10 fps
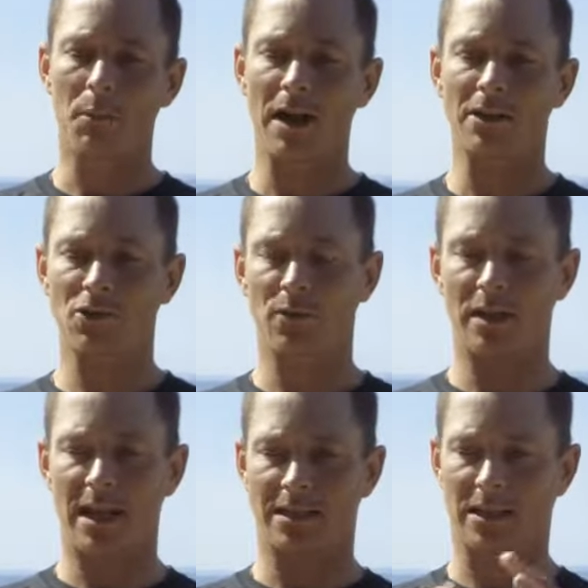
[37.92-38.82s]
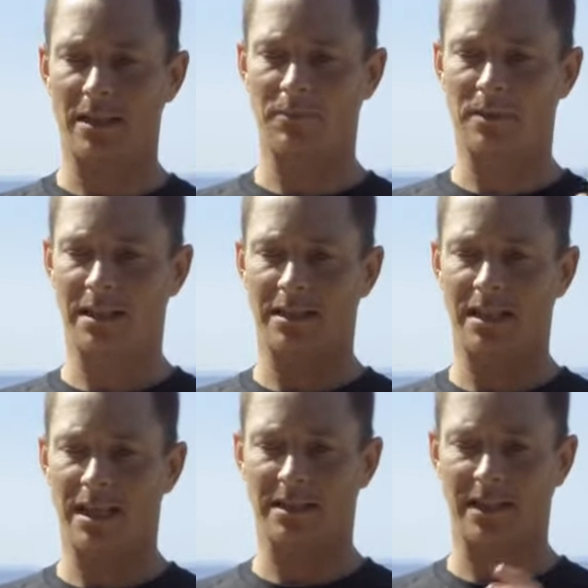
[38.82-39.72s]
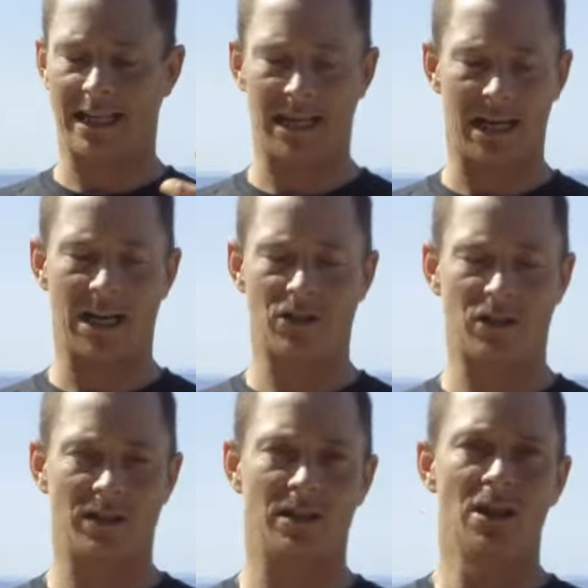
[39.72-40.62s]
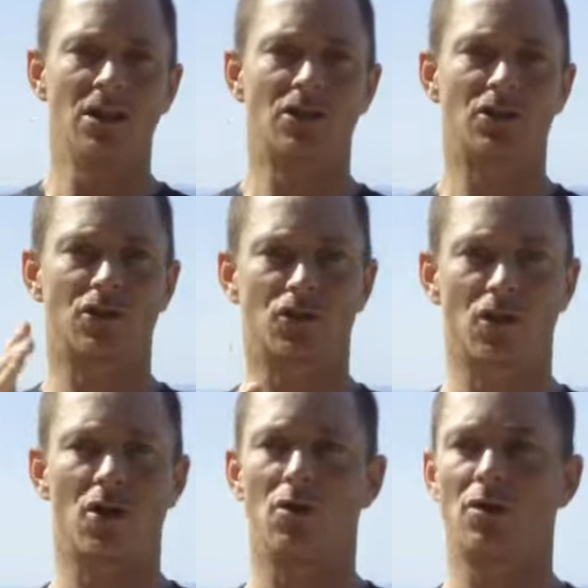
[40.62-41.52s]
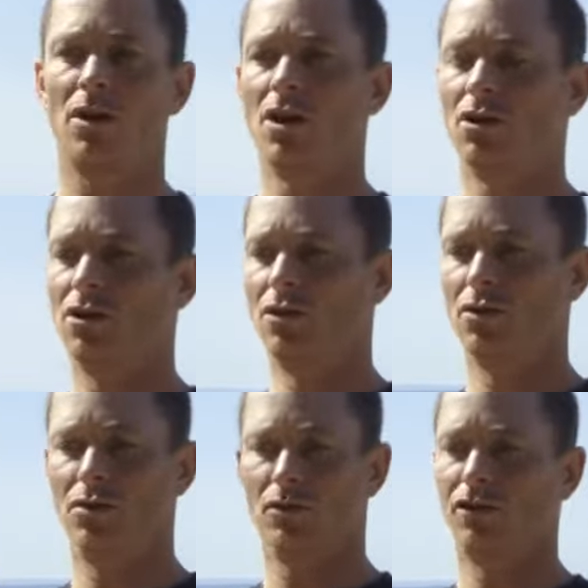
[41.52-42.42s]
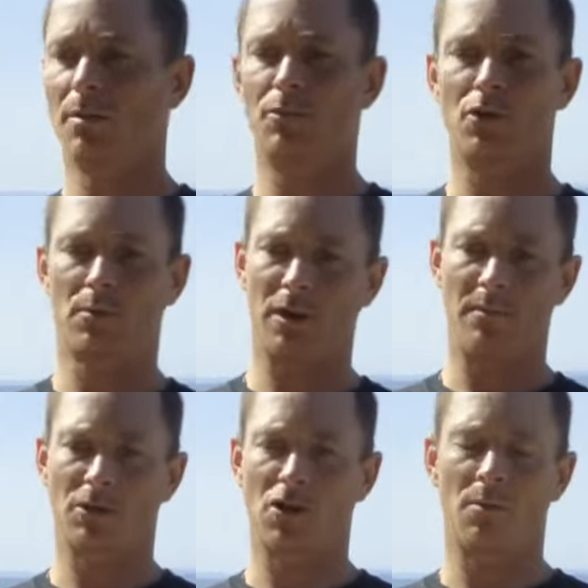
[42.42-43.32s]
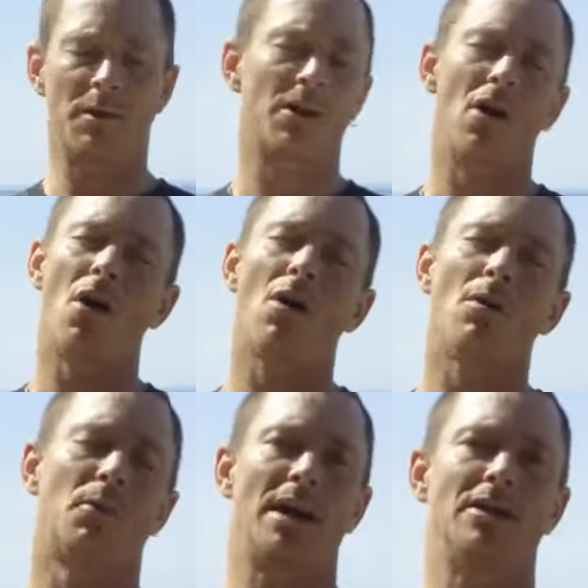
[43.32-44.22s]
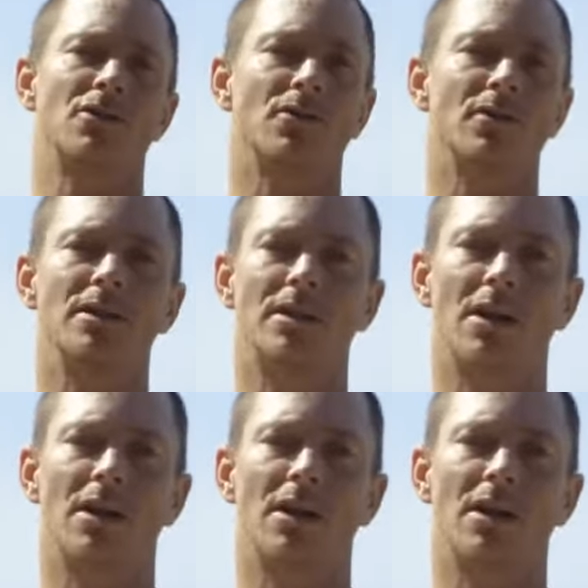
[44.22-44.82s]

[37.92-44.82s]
Brain injury gets limped as things like concussion to stroke to subdermal hematoma. They're all brain injuries.